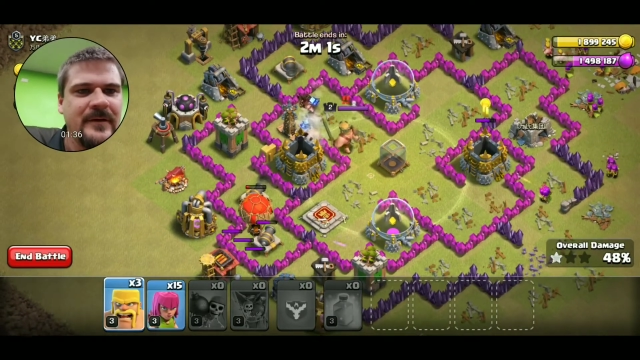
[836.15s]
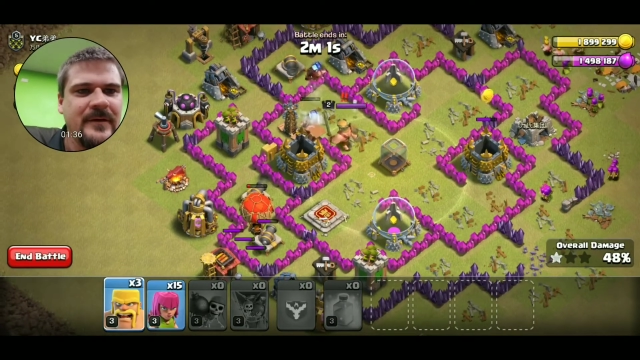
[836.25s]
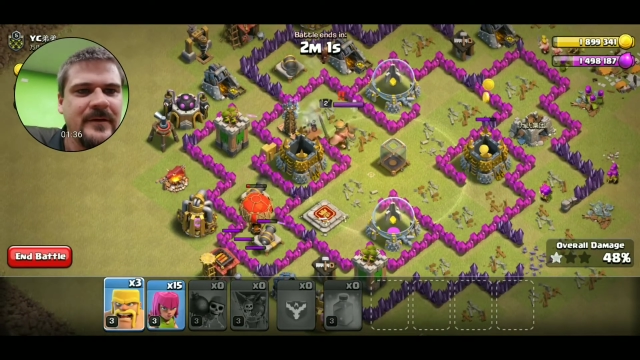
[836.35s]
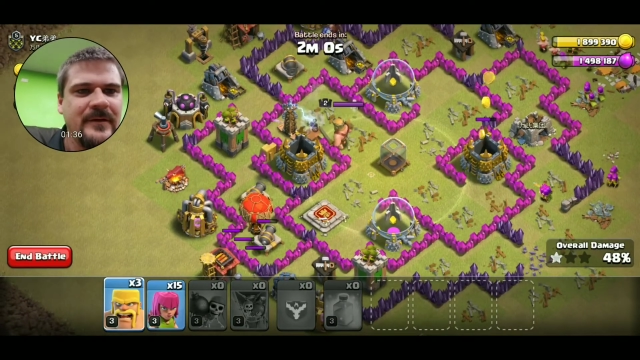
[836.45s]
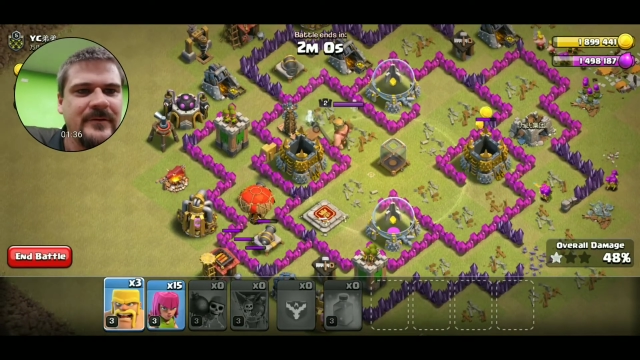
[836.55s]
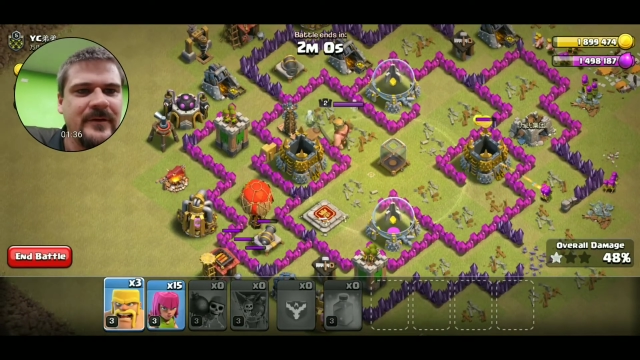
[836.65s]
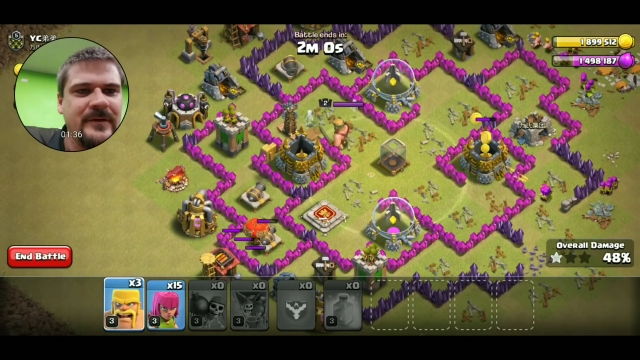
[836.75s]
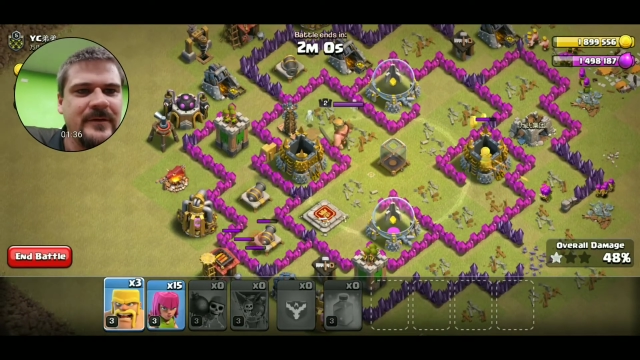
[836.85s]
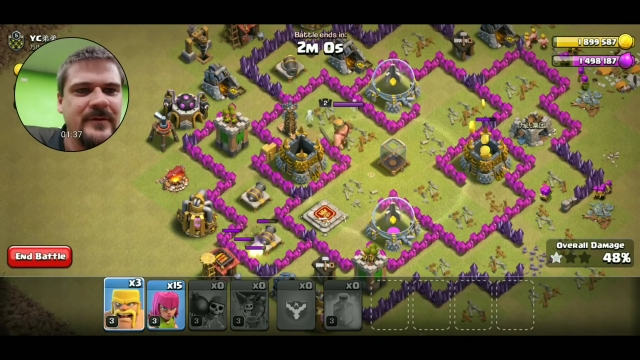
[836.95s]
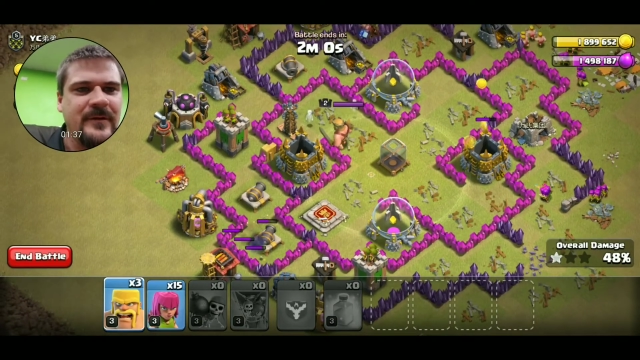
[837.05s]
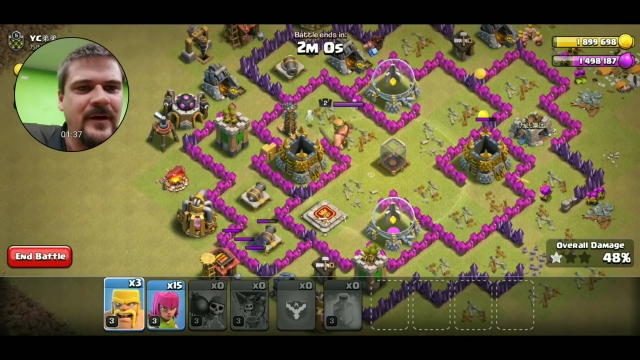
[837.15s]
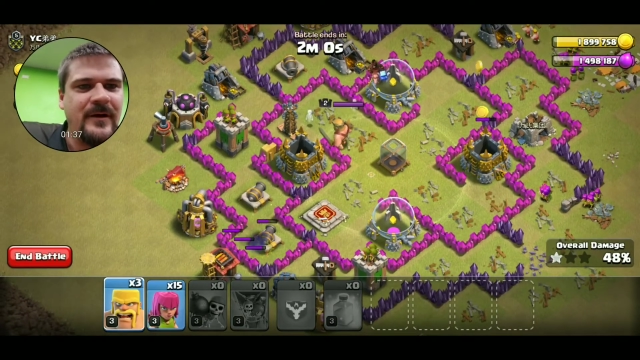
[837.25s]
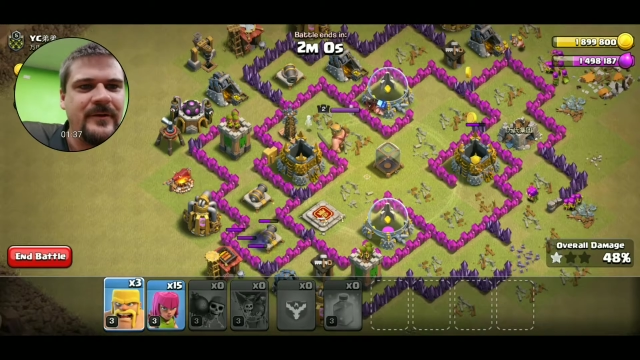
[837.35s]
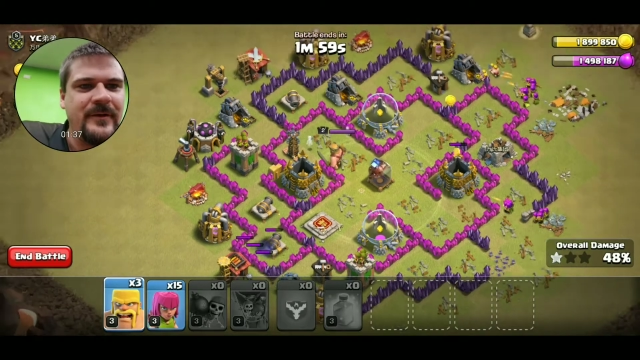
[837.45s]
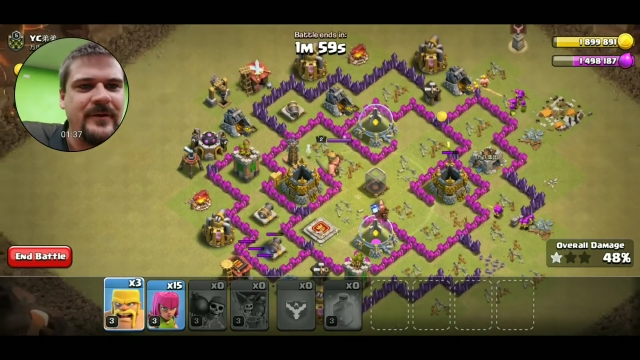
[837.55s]
There's only 2. Oh
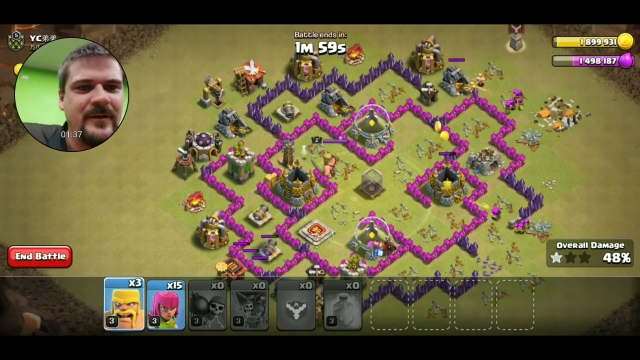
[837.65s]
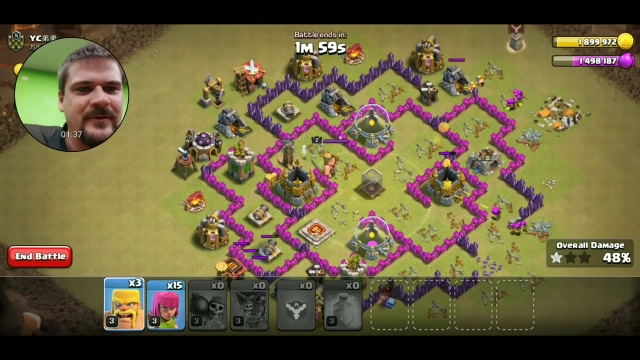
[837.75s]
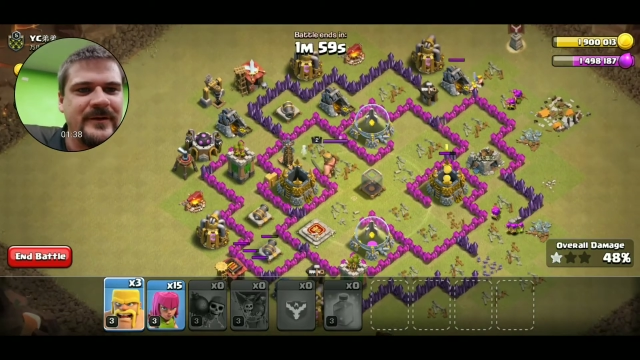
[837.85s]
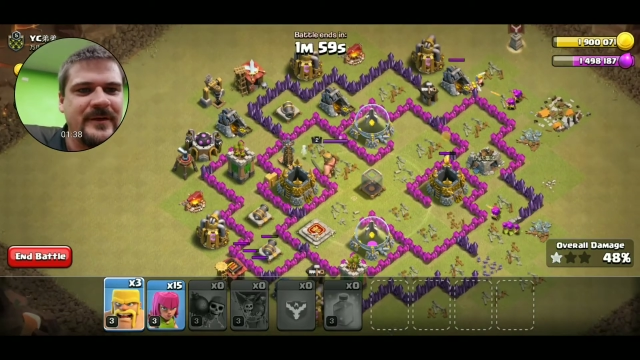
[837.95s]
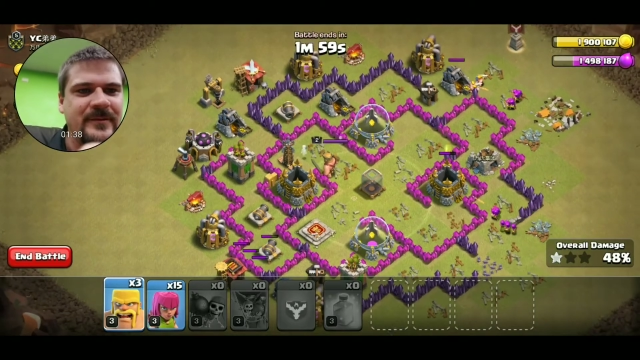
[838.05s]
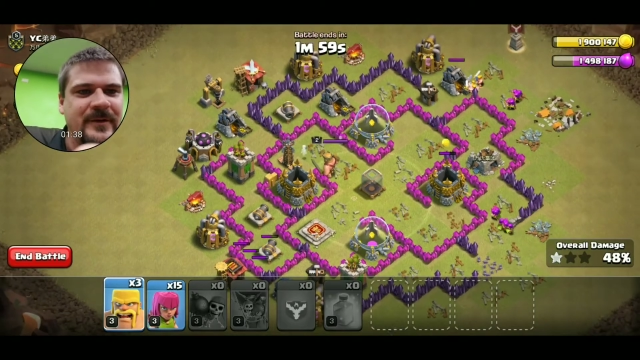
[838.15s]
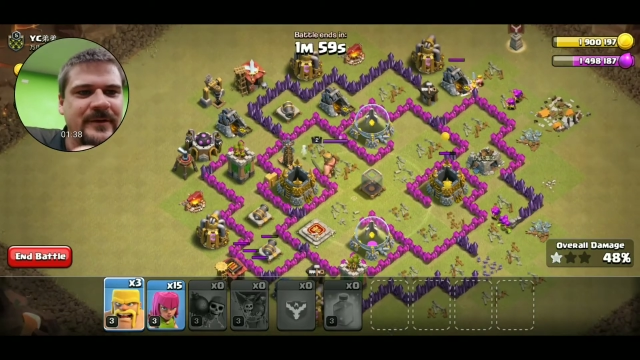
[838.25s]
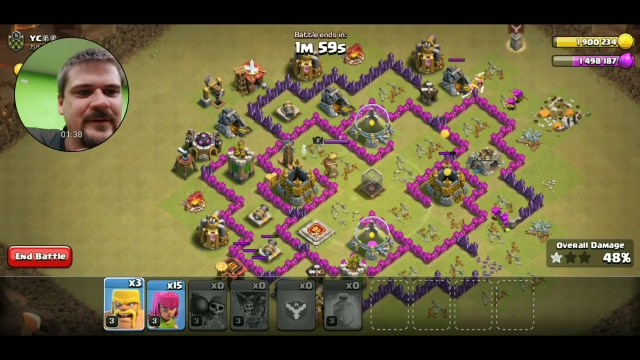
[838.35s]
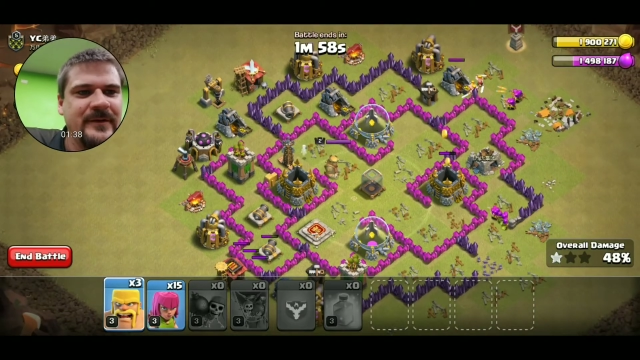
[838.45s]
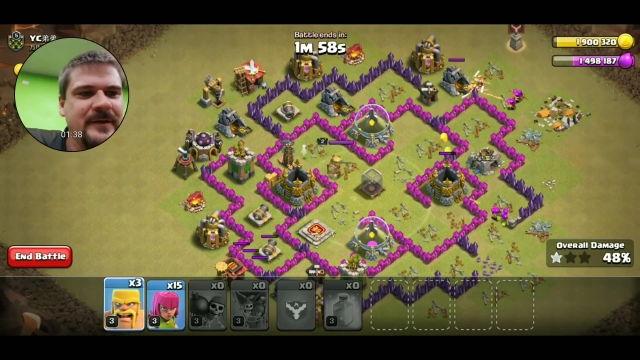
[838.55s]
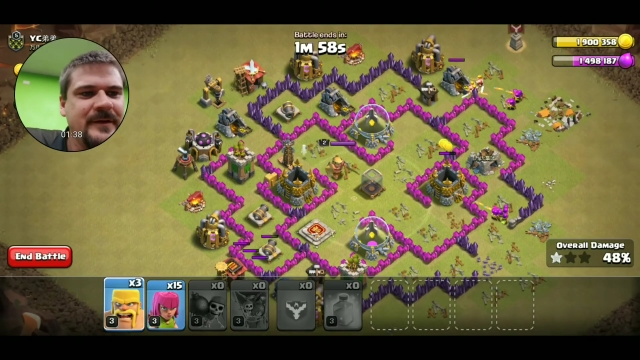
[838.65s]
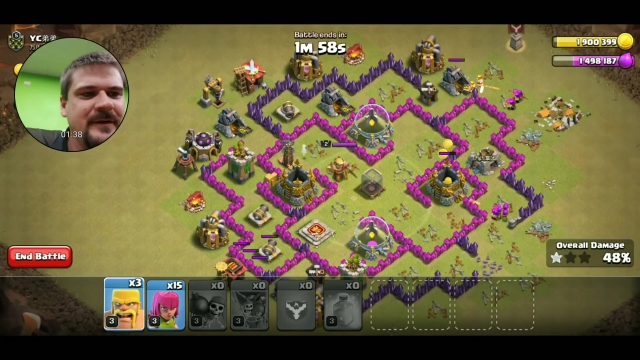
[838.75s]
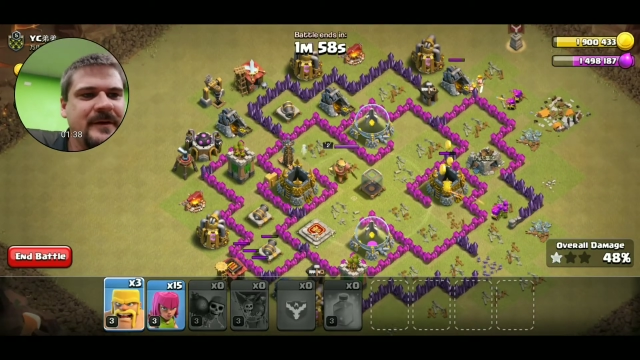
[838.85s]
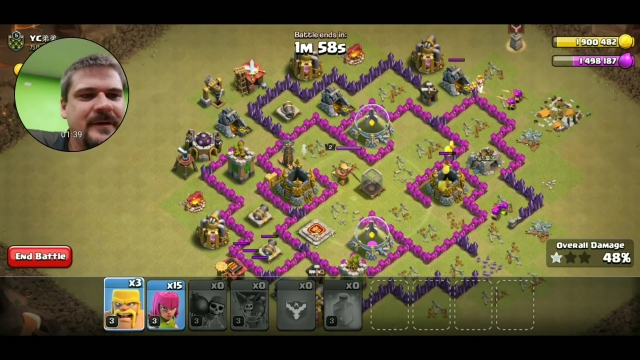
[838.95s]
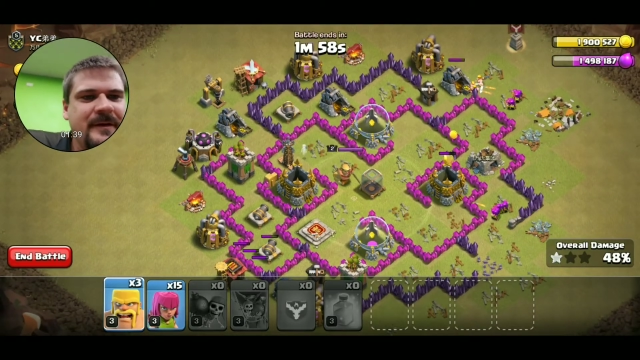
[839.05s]
no, there goes another one.
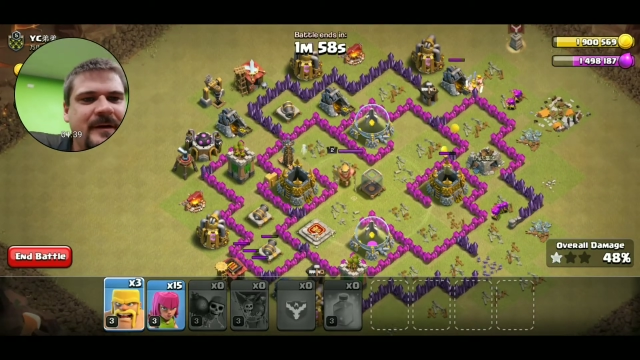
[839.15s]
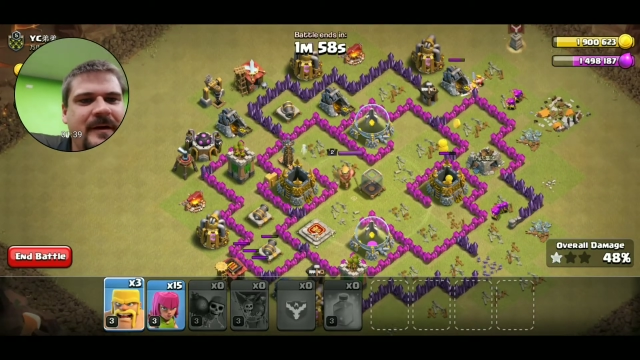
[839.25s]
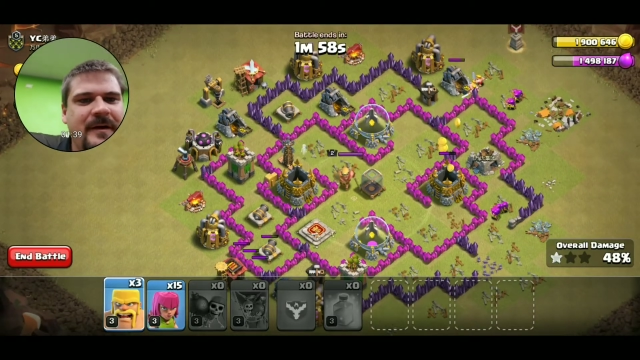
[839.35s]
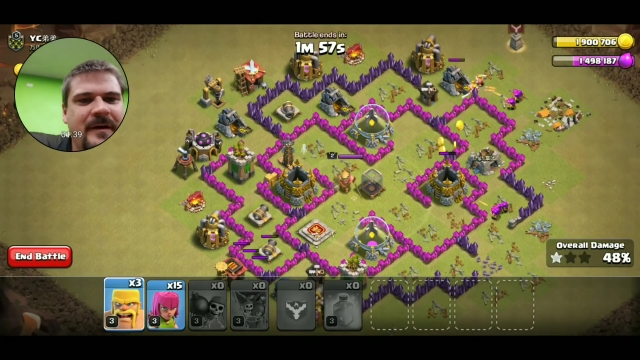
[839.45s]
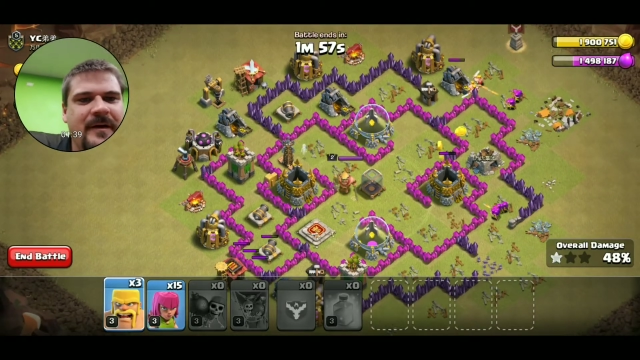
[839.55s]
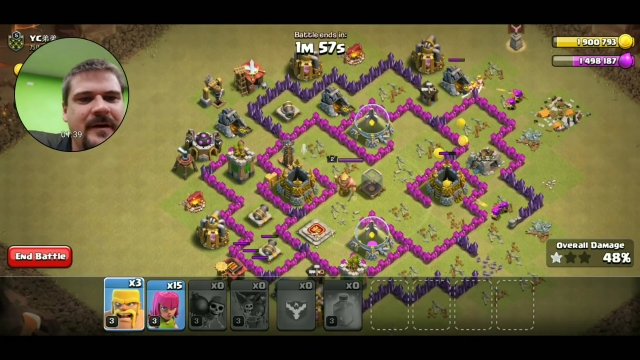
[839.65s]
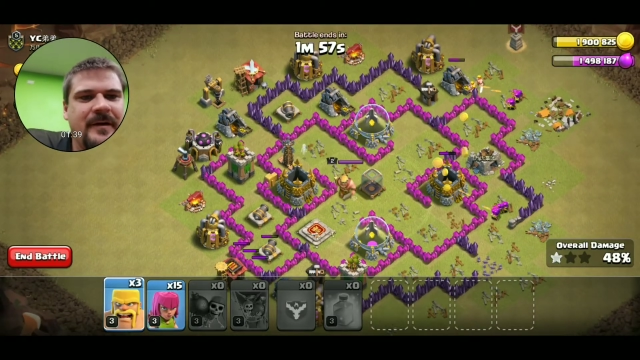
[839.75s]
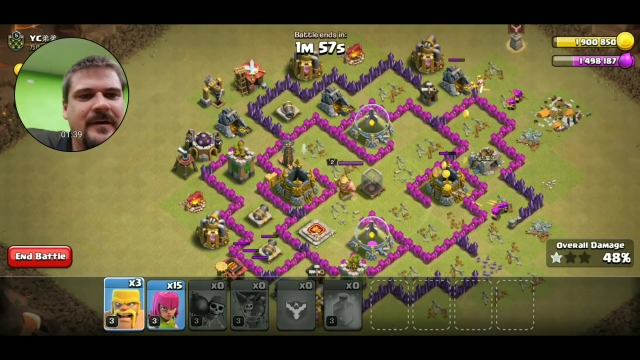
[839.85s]
Oh.